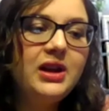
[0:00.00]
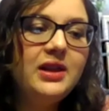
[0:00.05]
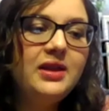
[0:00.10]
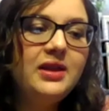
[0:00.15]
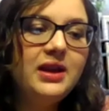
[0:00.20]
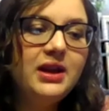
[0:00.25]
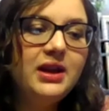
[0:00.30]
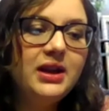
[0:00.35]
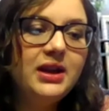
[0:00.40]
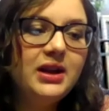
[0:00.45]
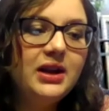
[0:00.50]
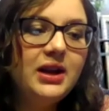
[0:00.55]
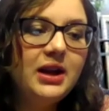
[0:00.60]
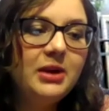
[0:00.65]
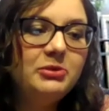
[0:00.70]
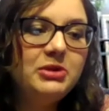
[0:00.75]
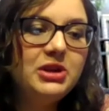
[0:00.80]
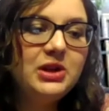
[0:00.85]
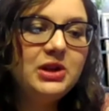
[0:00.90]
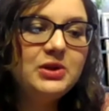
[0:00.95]
and
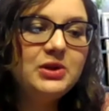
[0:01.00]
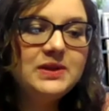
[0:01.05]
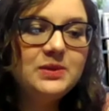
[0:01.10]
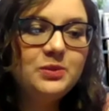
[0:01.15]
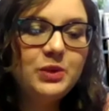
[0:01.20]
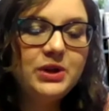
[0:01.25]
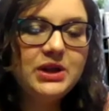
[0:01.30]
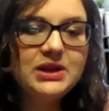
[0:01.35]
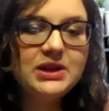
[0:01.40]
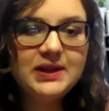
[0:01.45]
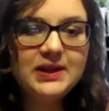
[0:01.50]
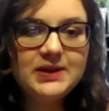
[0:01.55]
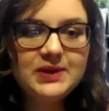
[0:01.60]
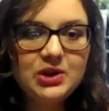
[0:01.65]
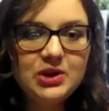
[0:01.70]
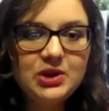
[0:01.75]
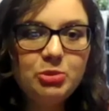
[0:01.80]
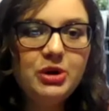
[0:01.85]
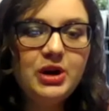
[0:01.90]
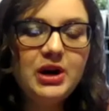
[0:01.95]
then just what it does
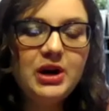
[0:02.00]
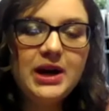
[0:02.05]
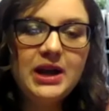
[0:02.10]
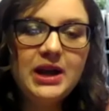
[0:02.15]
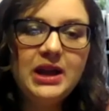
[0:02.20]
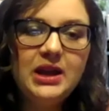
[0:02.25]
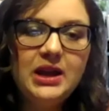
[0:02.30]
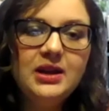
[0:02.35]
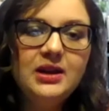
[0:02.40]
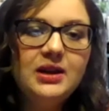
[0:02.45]
to the body,